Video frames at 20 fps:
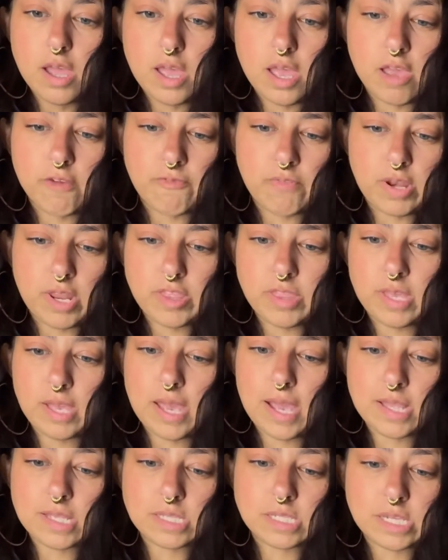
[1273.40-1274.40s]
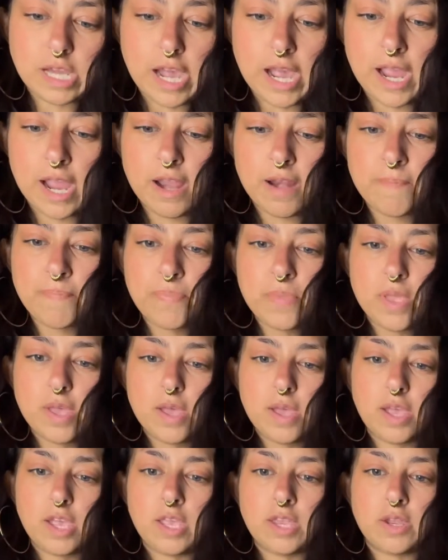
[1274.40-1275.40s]
if anything has died,
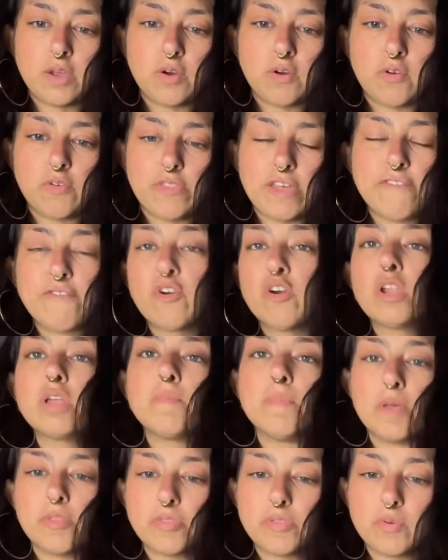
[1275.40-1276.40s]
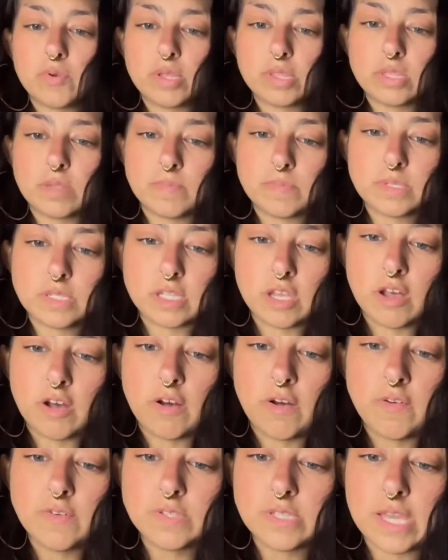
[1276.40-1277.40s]
you know, they've already been through it
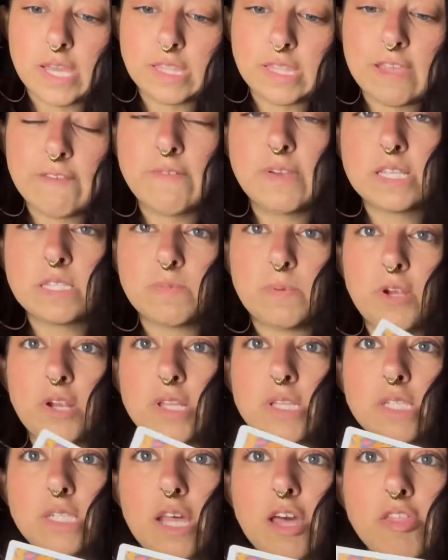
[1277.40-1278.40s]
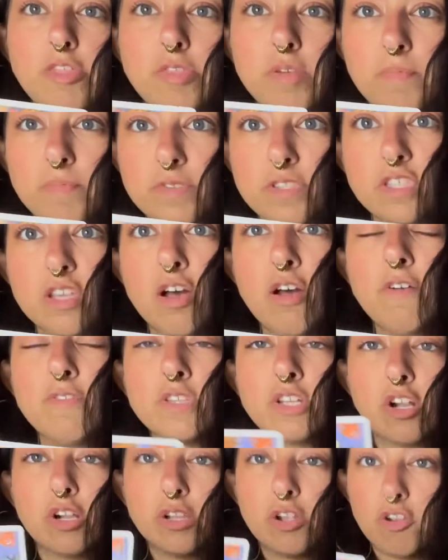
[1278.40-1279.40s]
themselves. Like, they've experienced death themselves.
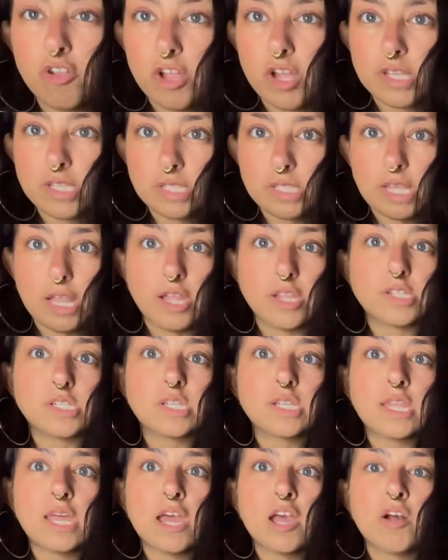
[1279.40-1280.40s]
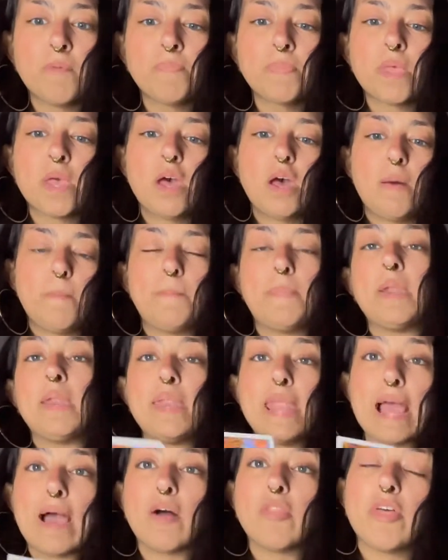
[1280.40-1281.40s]
They're literally a skeleton now. But
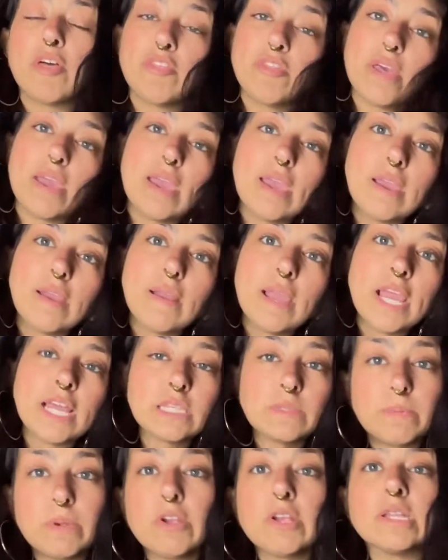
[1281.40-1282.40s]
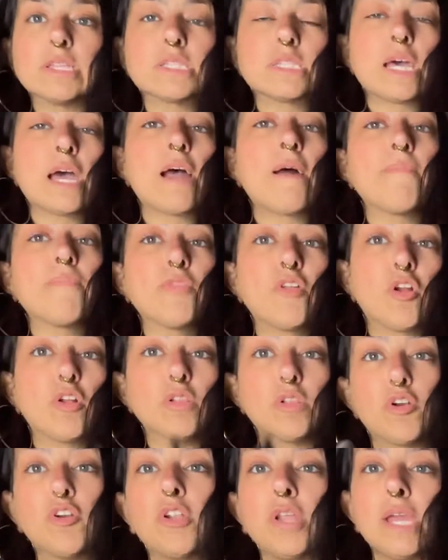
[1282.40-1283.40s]
now that they experienced that, they're
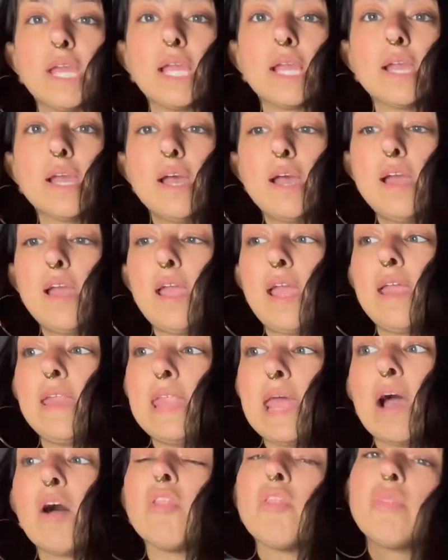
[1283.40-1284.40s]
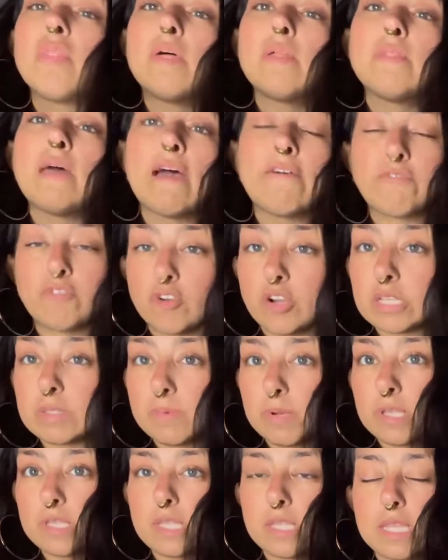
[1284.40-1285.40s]
learning. And now, after
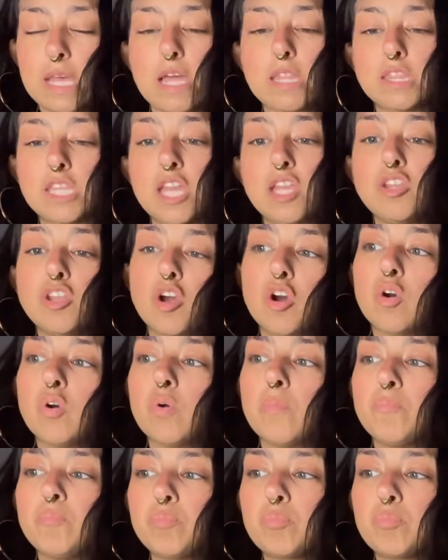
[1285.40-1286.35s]
experiencing that, they know